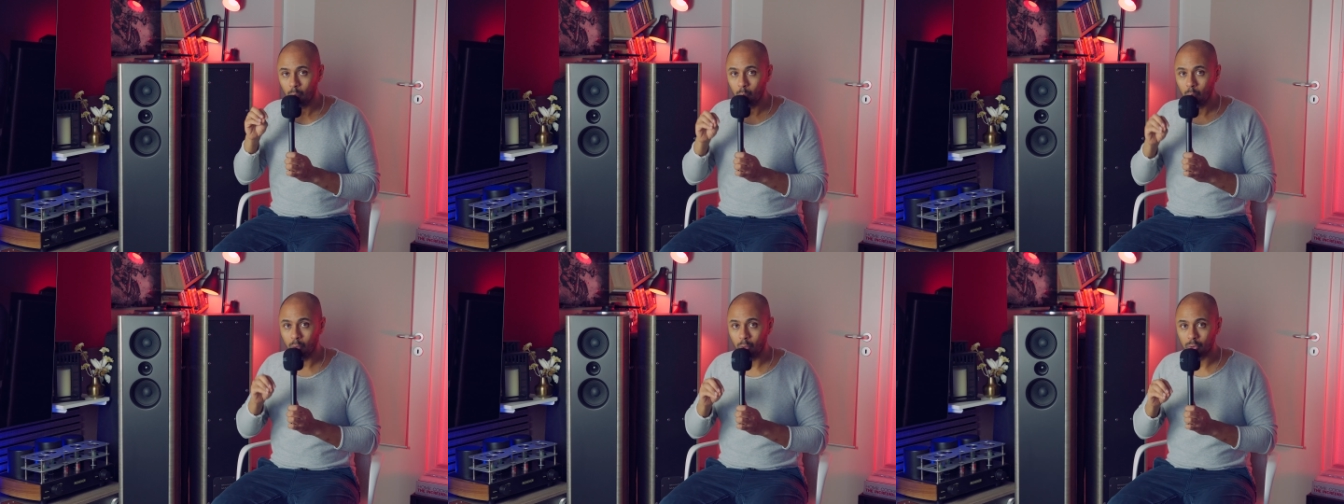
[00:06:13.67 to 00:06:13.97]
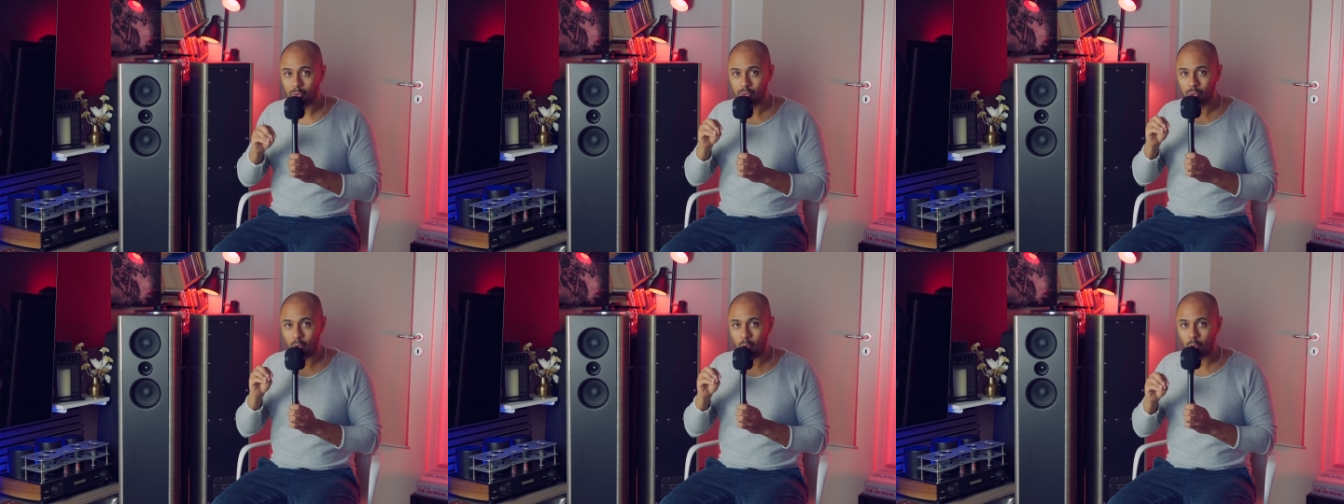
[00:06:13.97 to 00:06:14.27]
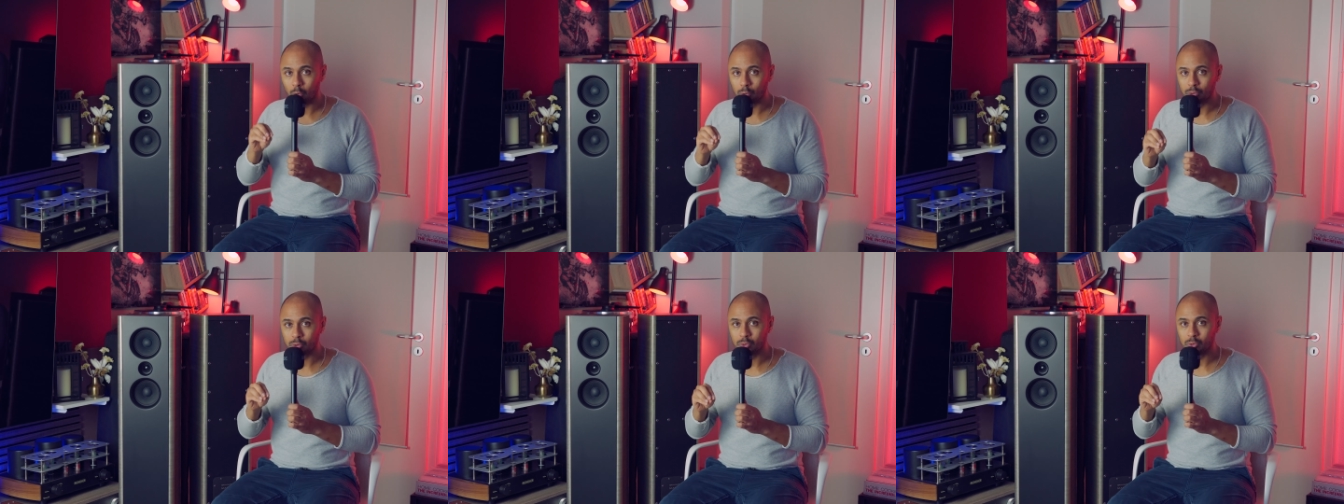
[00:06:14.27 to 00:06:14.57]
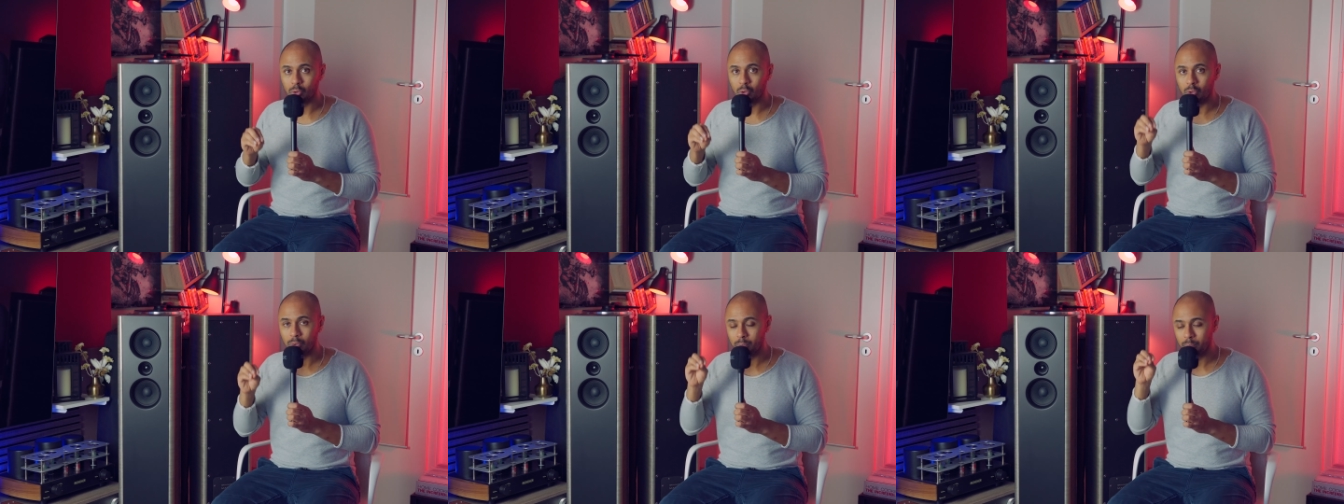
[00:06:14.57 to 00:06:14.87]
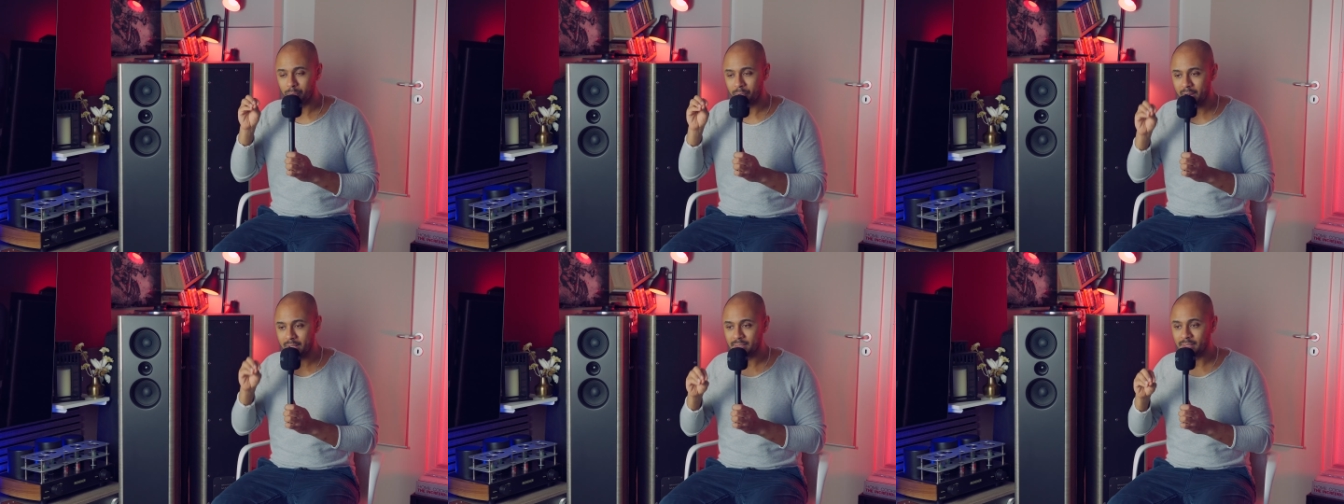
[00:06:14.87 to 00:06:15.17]
was also
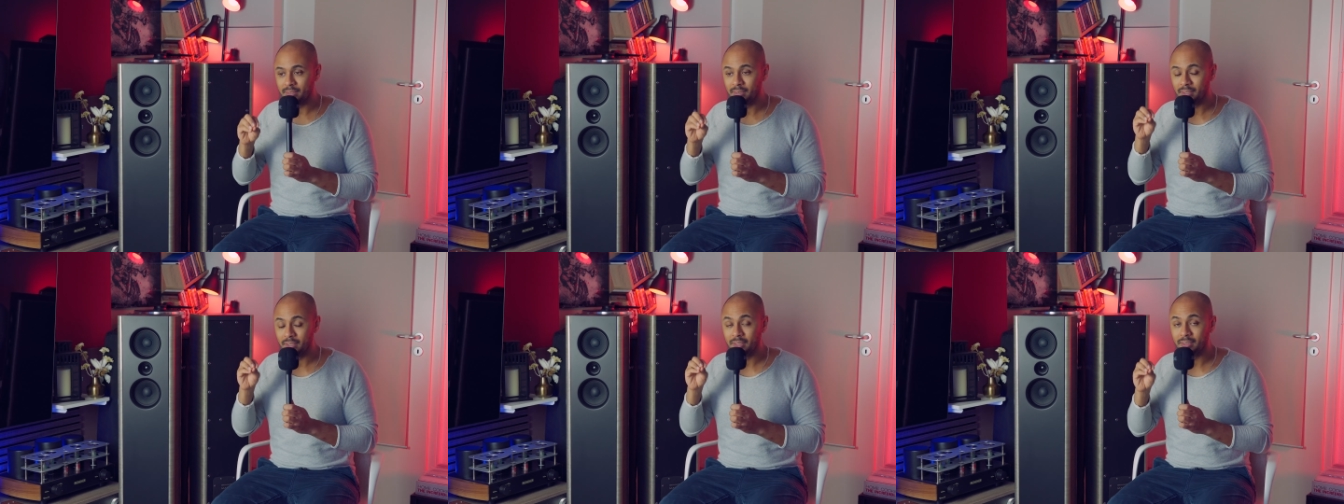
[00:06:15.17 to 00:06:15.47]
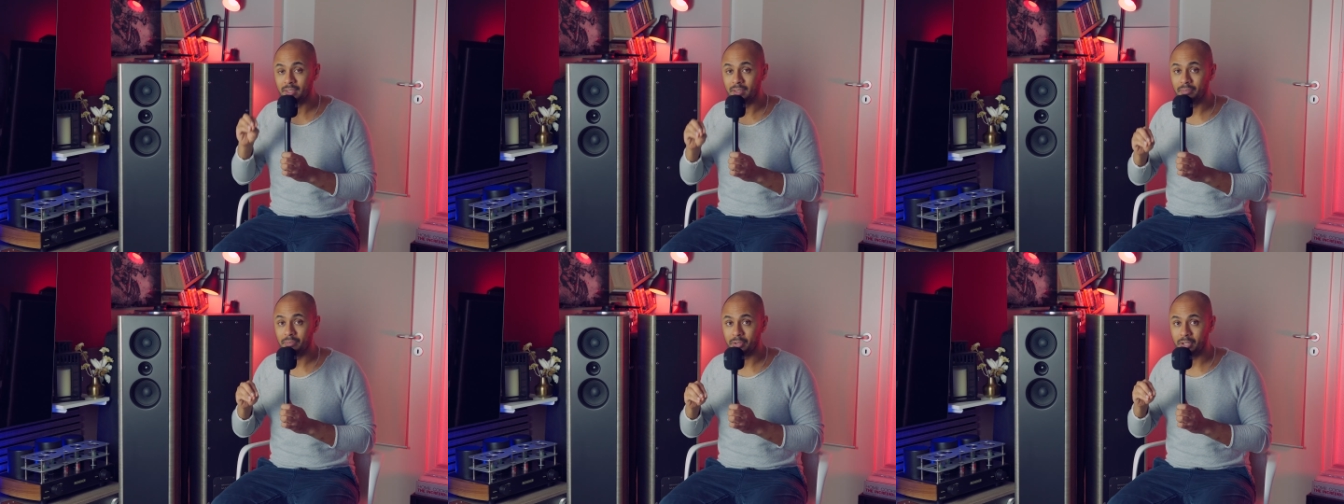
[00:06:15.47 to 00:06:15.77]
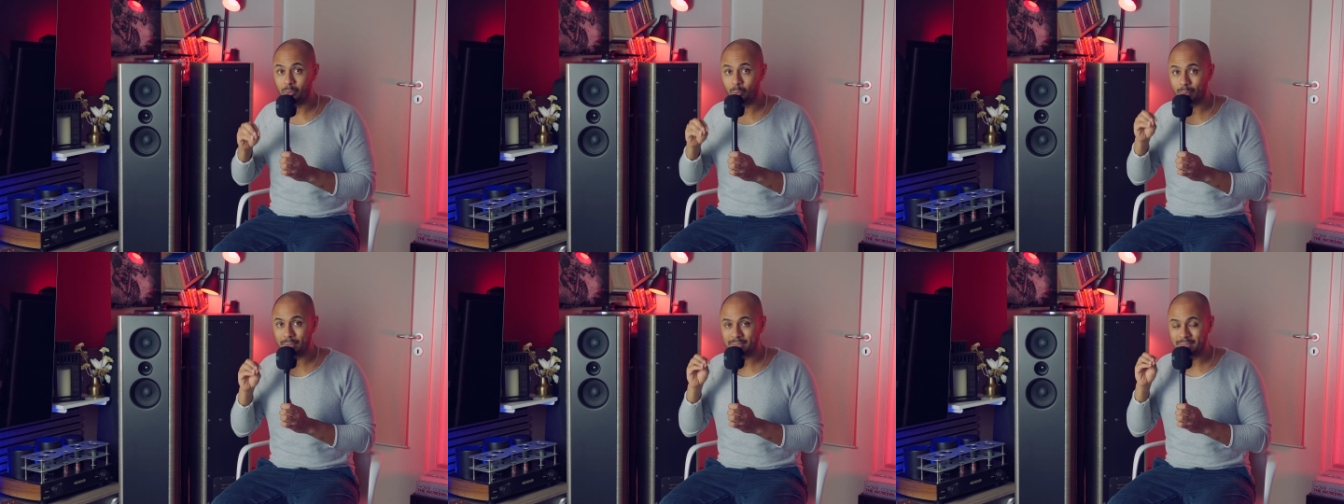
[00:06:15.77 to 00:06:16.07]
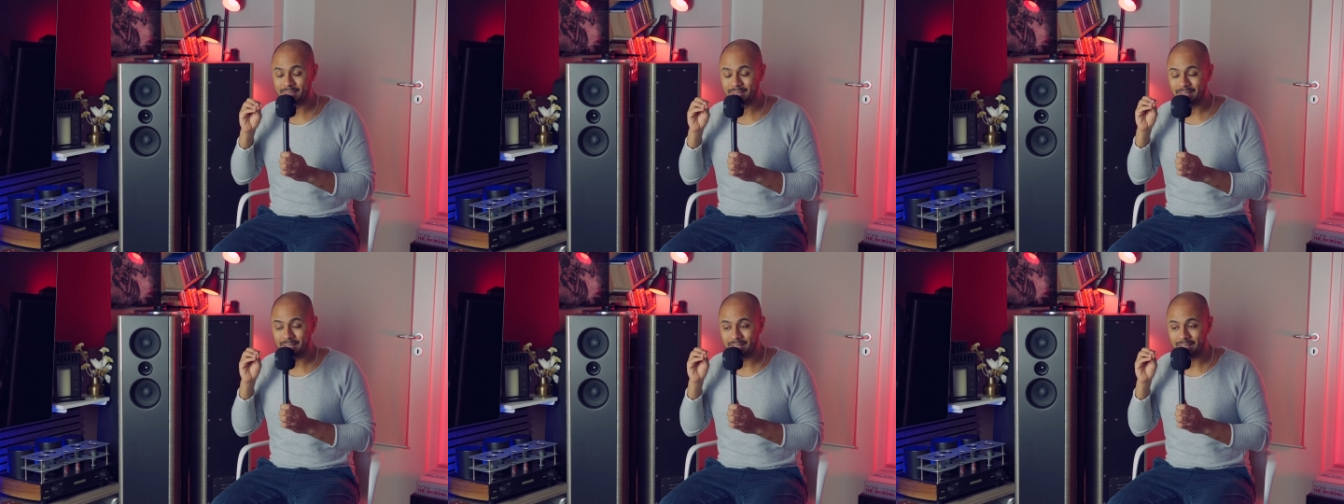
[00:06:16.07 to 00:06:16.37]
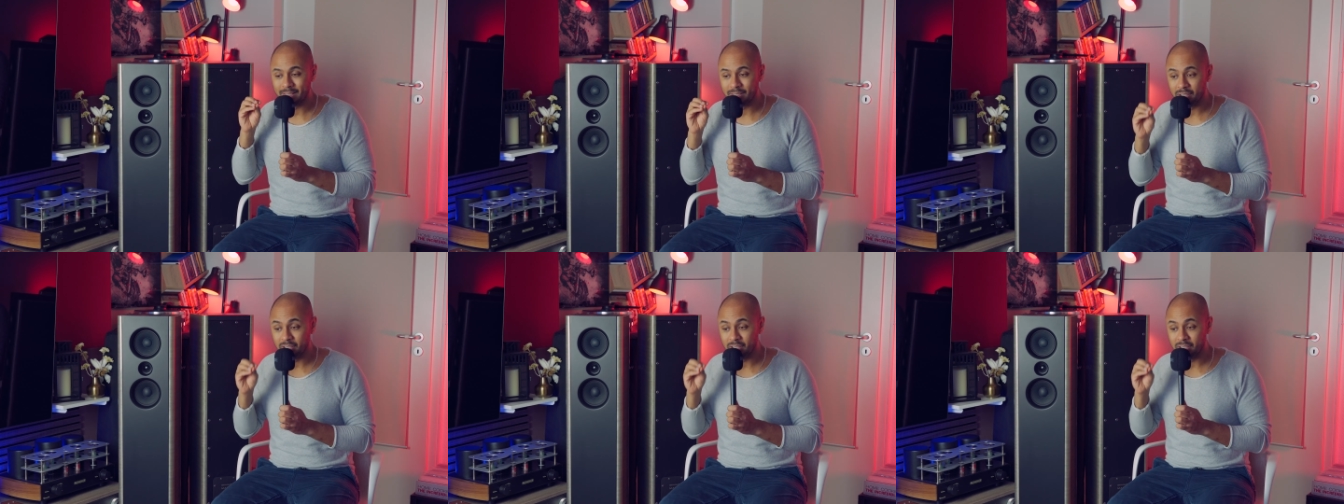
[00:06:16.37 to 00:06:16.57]
present in the frequency